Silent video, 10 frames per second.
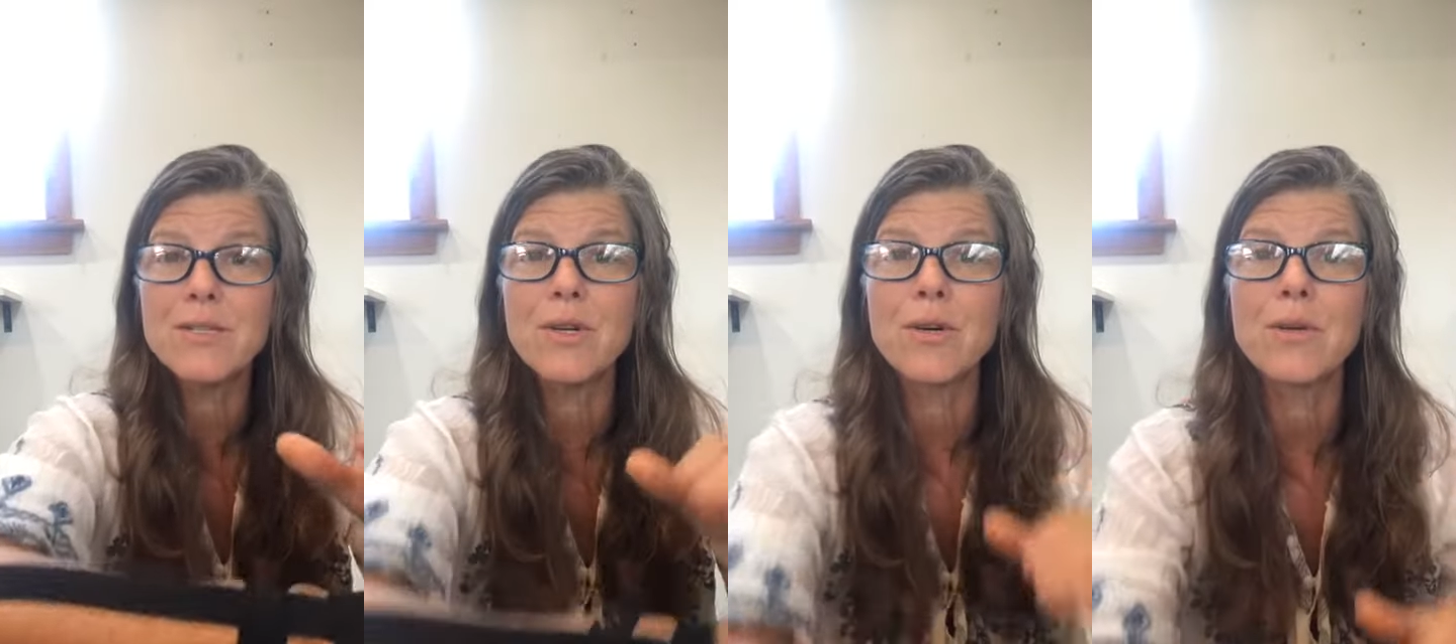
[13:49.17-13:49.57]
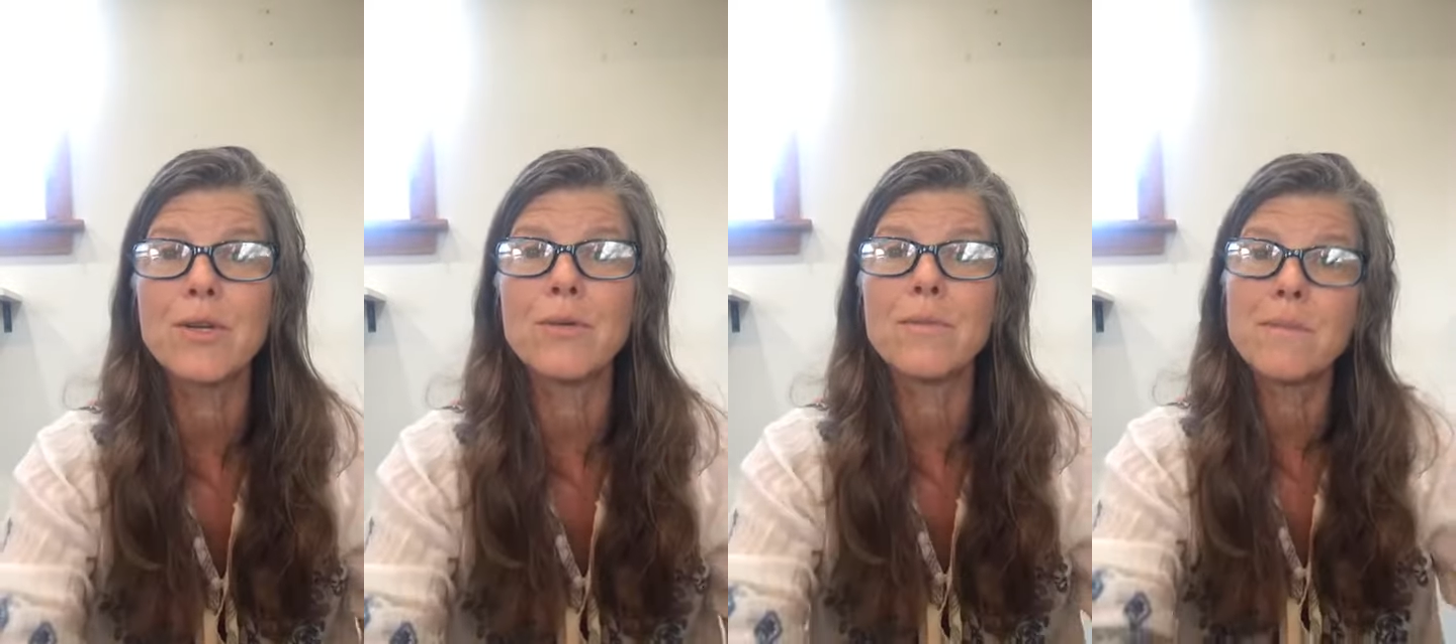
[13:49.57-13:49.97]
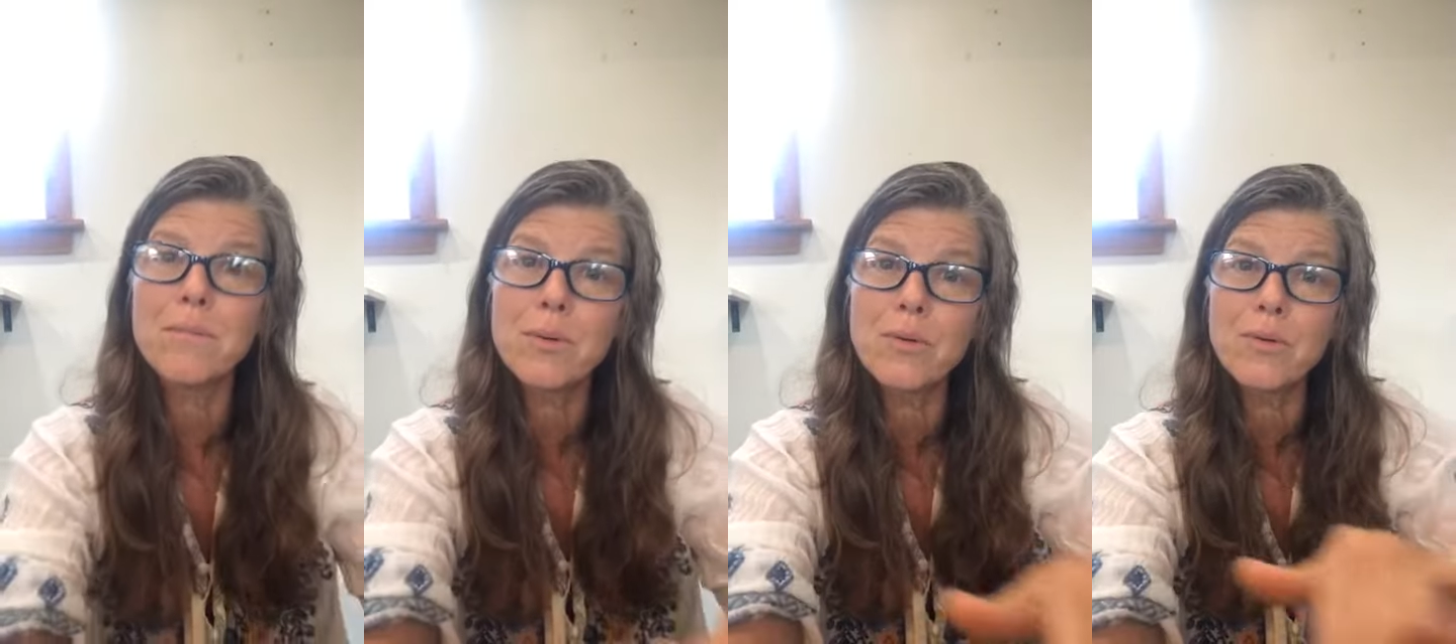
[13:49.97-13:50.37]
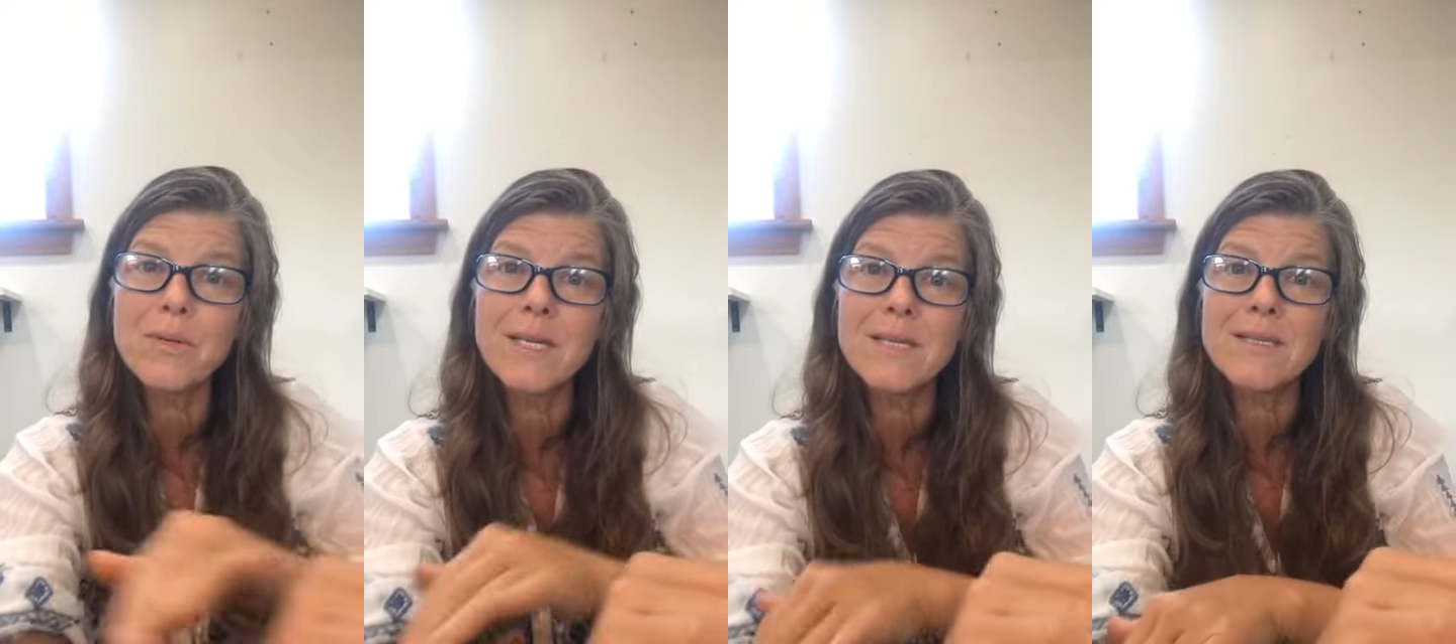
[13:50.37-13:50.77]
So you
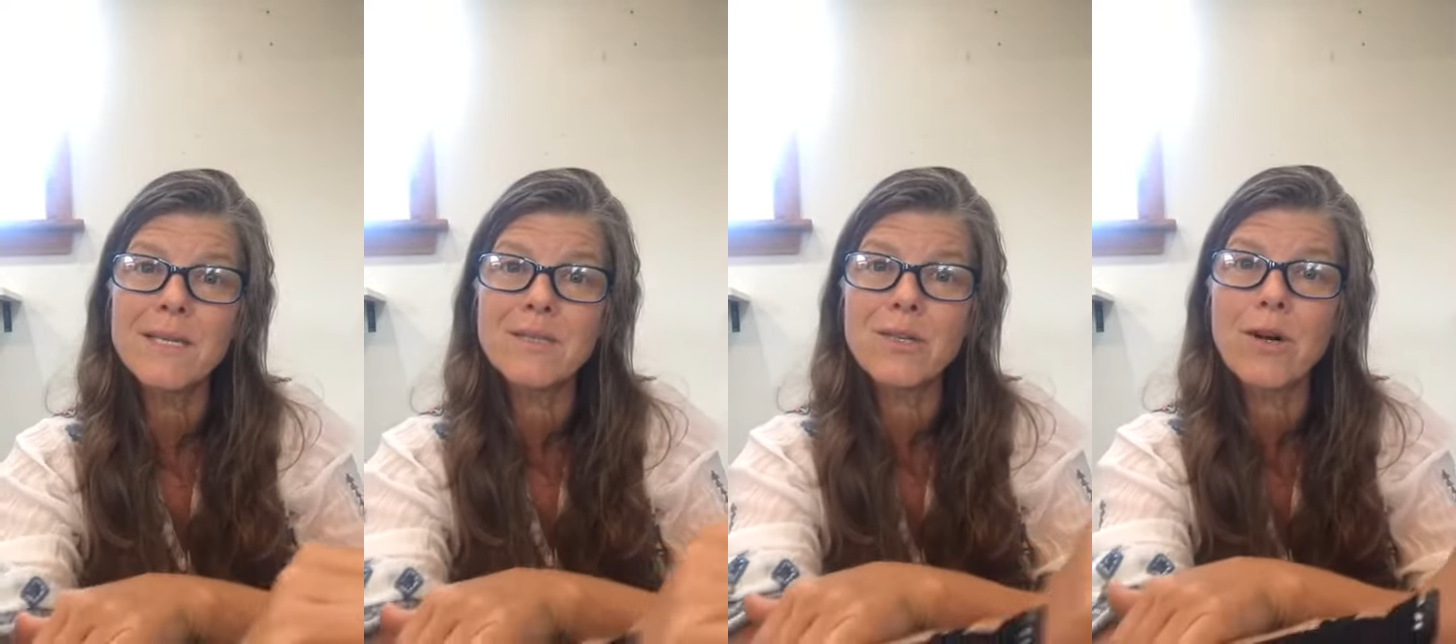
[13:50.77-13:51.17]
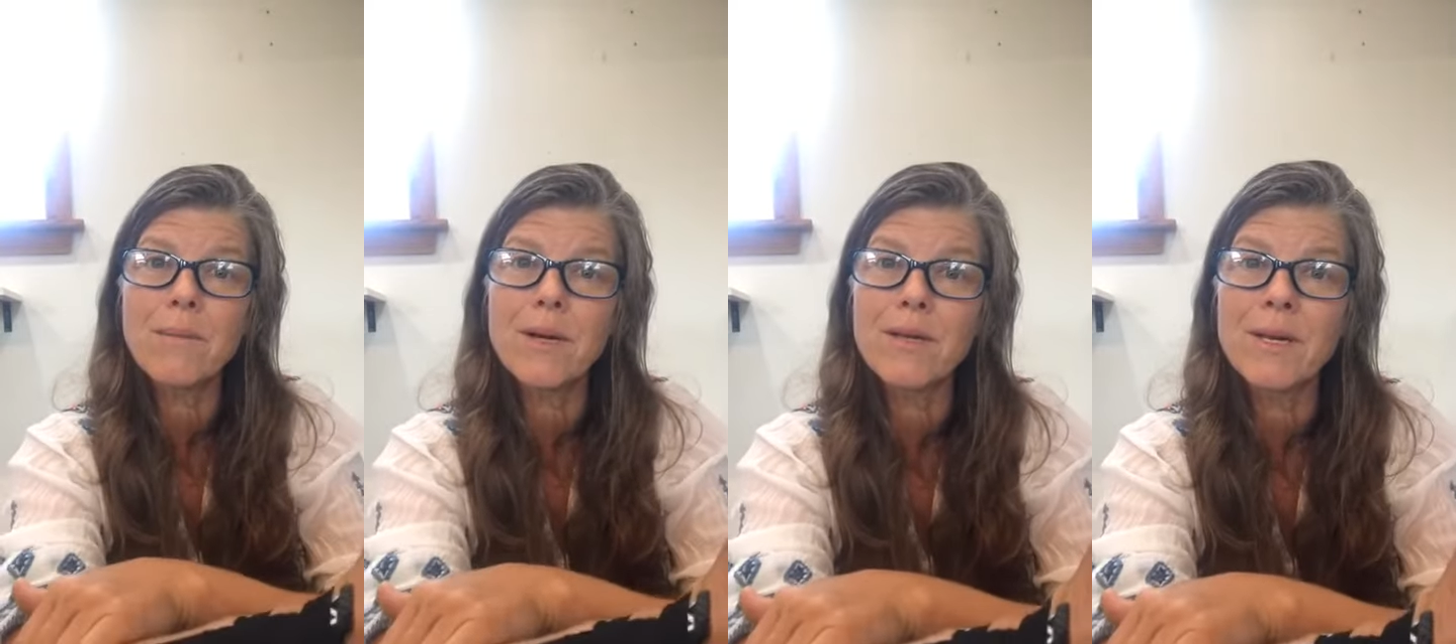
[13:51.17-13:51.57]
pull the extensor carpi